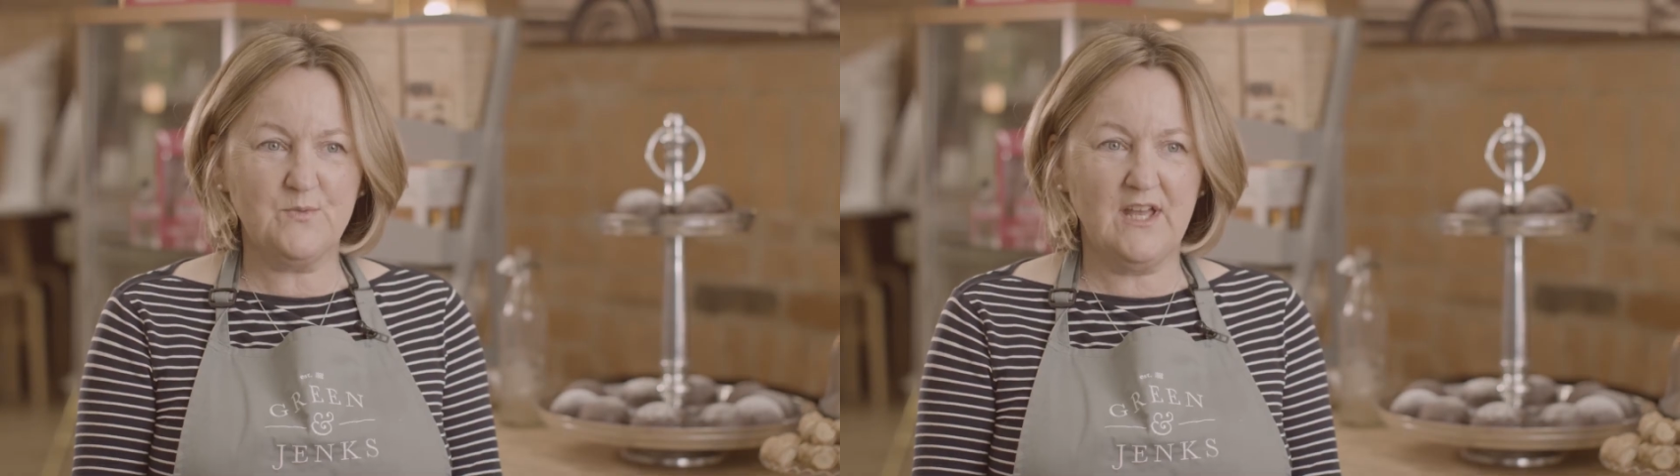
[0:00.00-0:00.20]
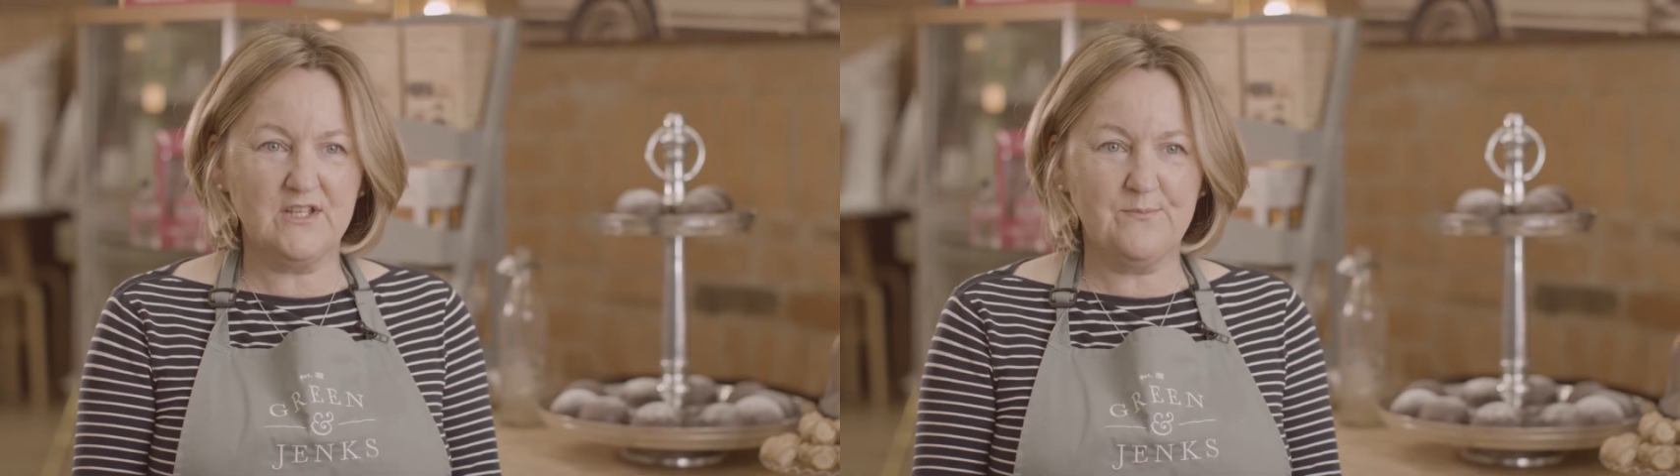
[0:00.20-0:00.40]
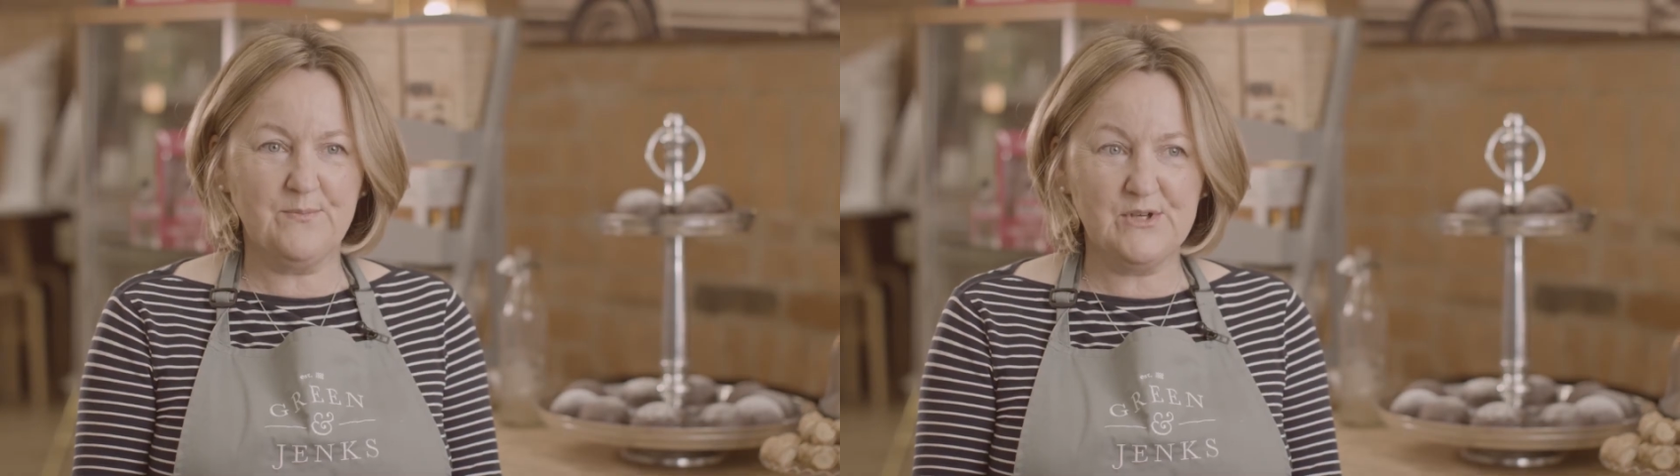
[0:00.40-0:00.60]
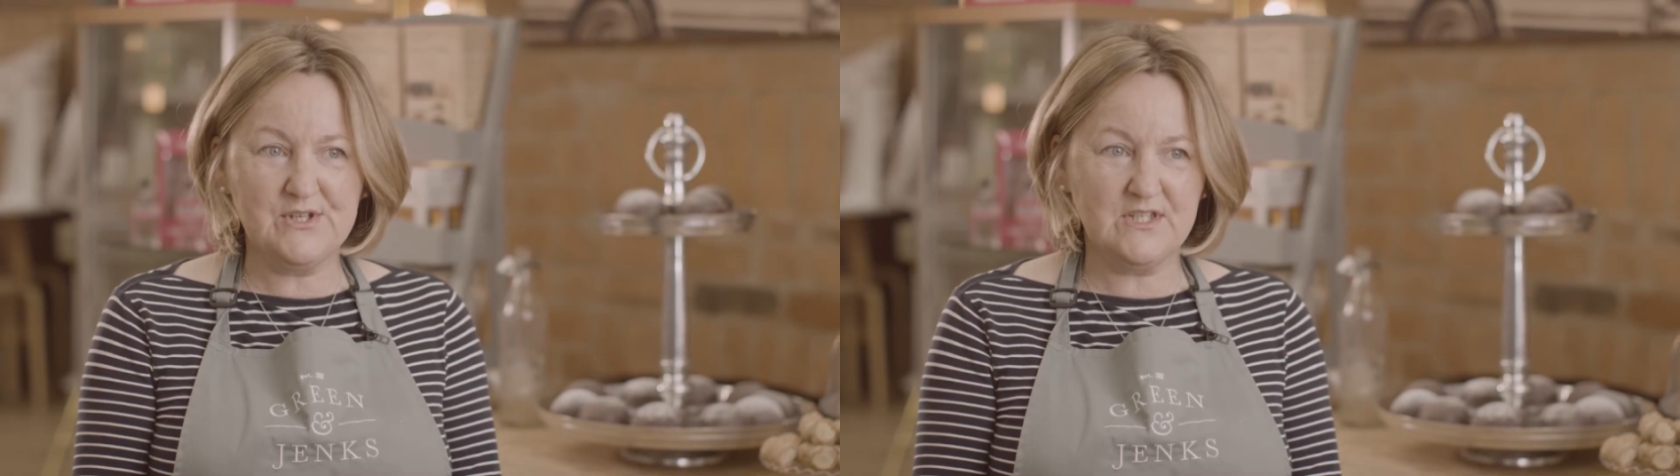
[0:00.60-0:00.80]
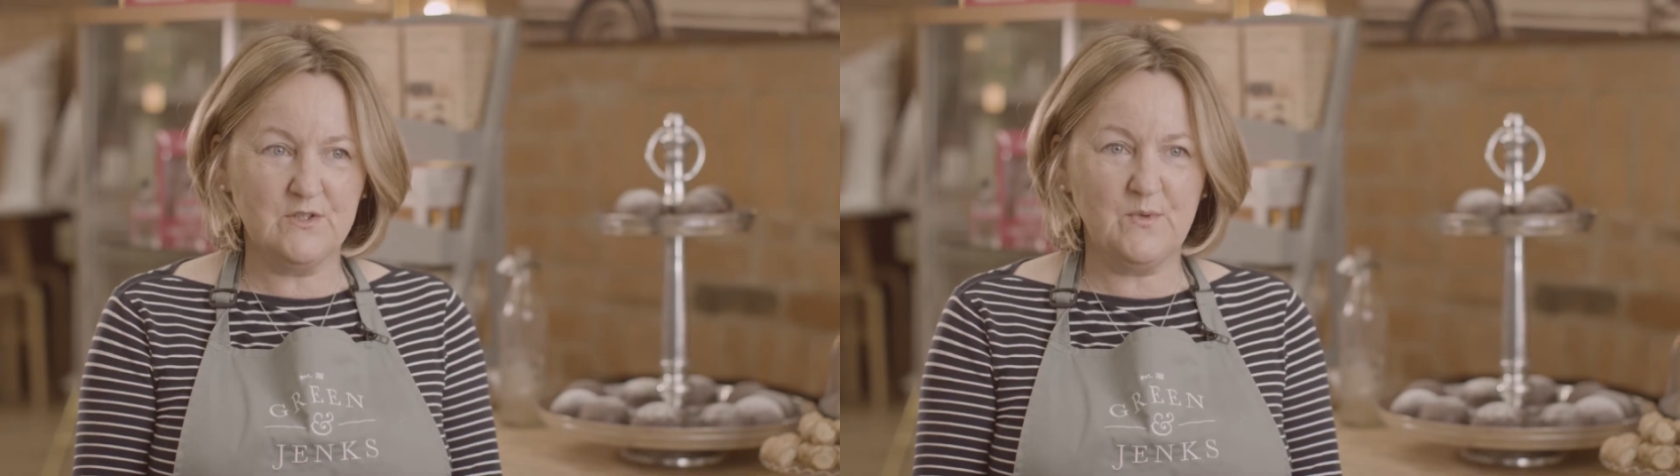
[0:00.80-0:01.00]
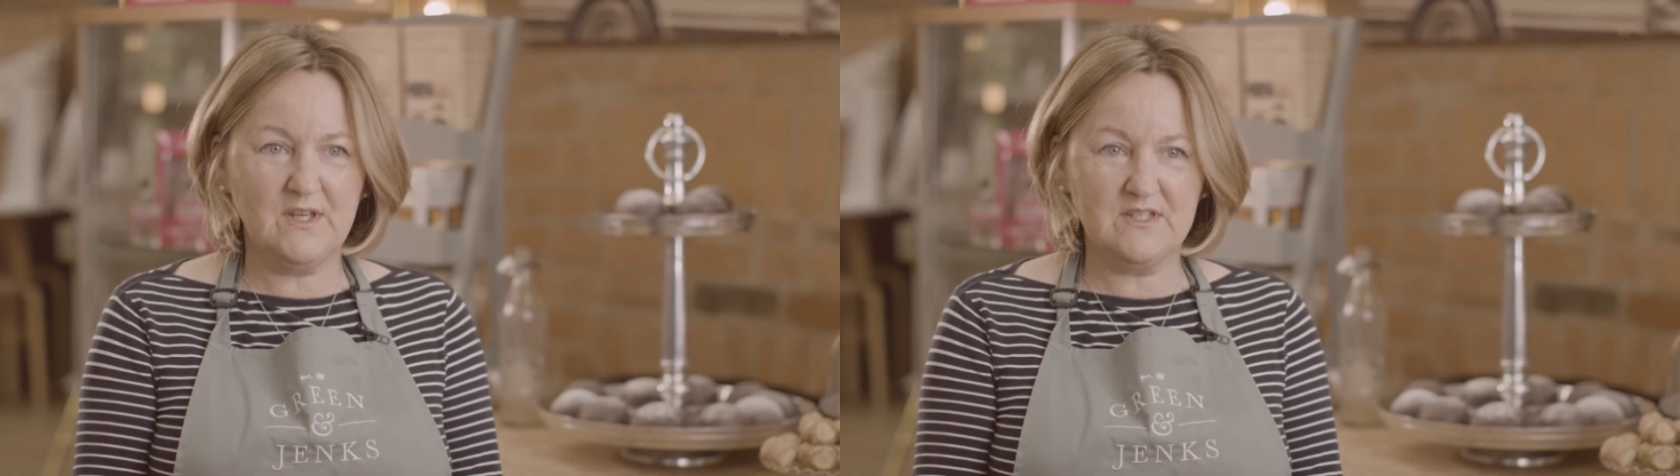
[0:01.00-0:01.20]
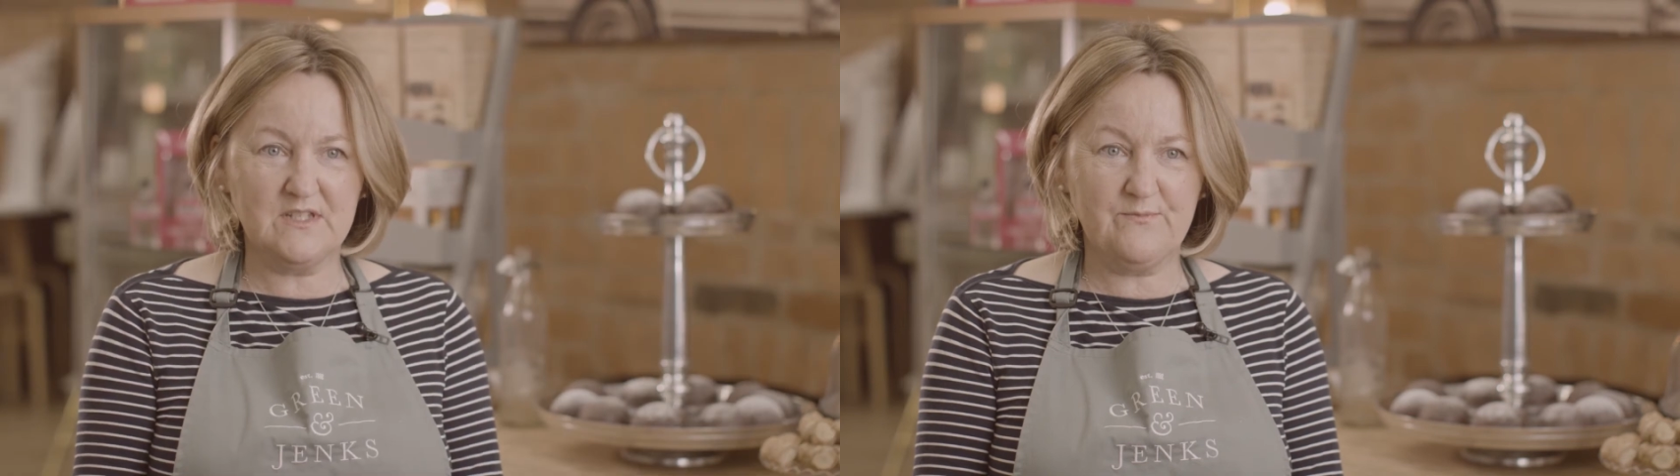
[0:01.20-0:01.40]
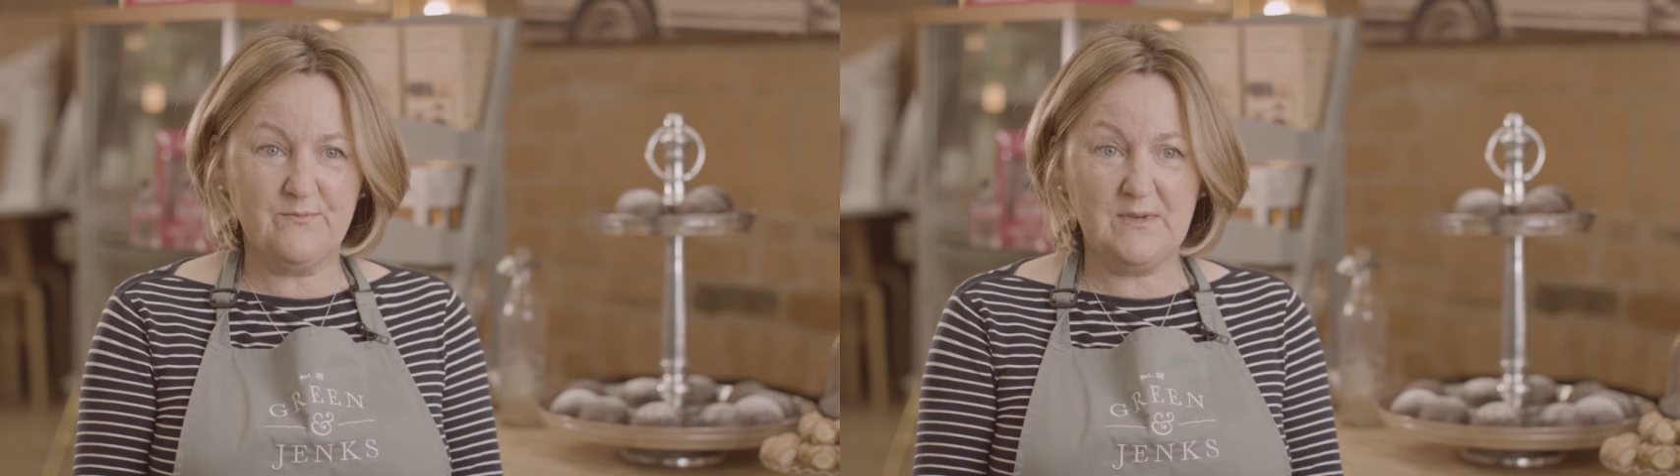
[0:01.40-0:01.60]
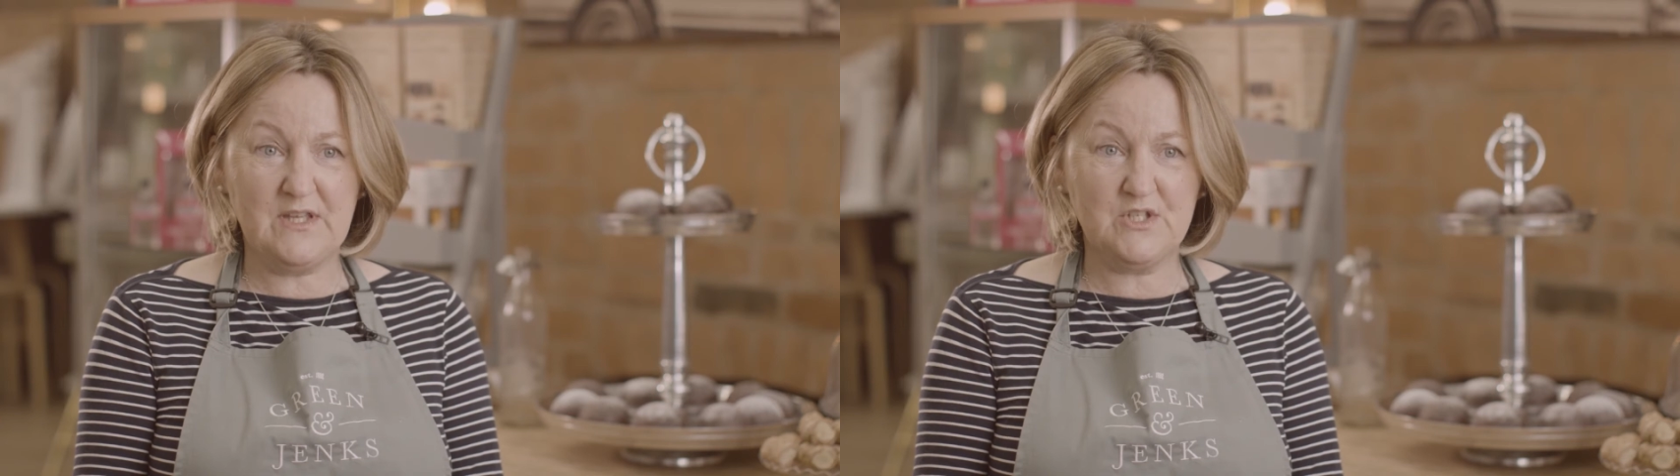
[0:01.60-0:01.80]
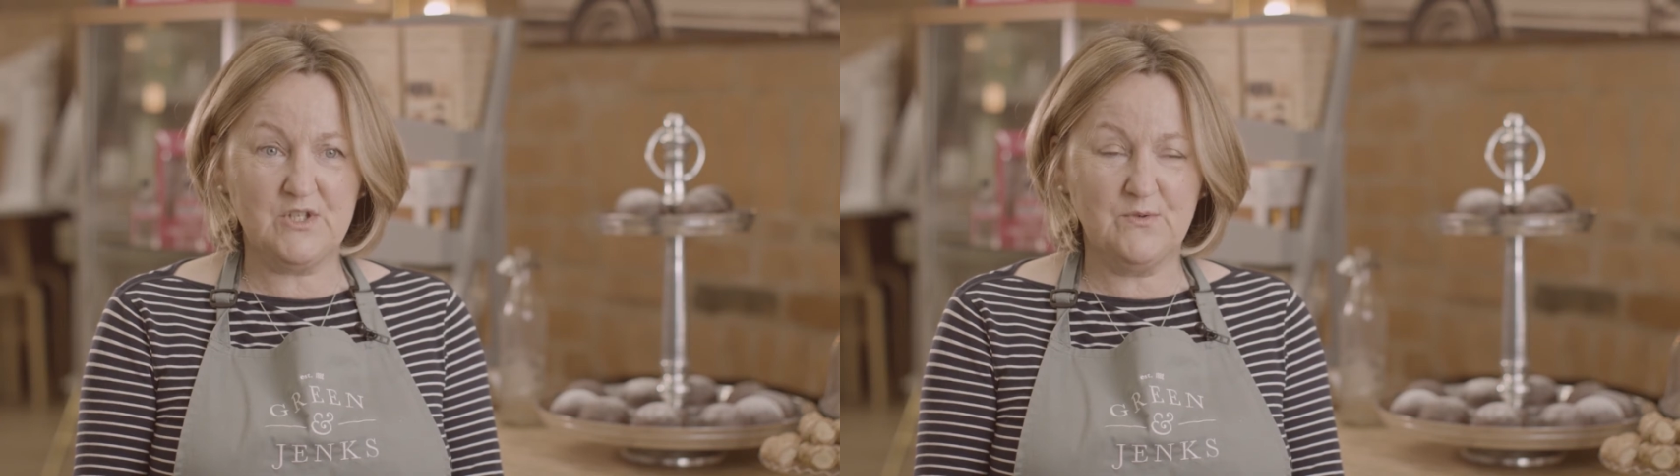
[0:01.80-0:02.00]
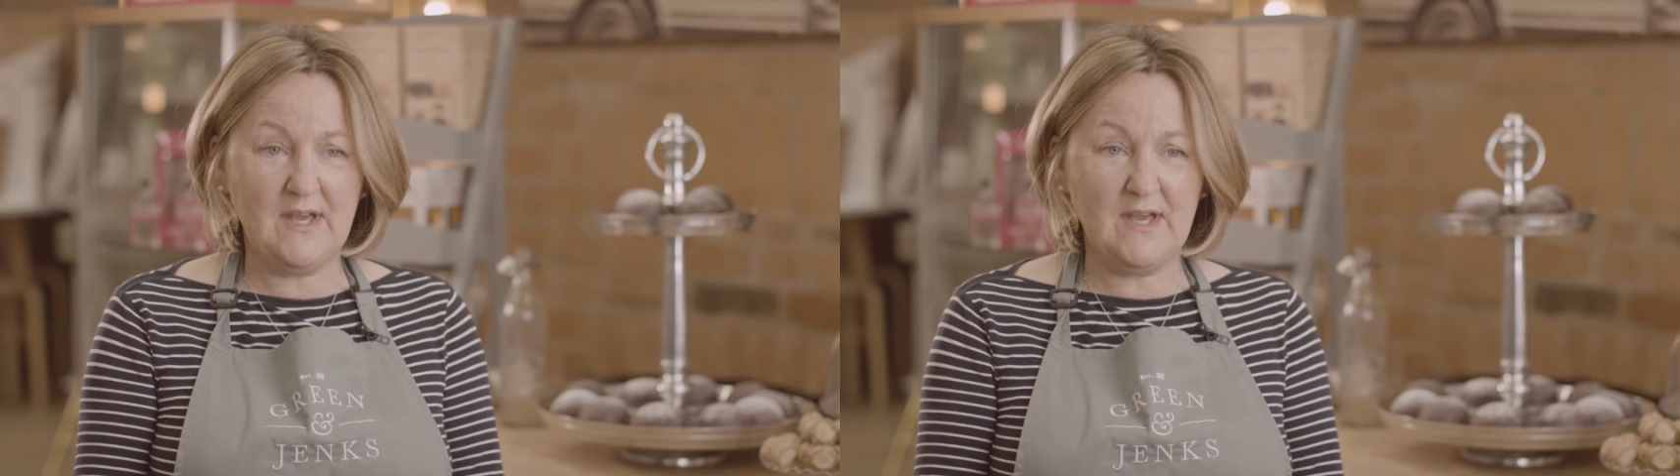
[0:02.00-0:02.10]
we had a person that we can speak to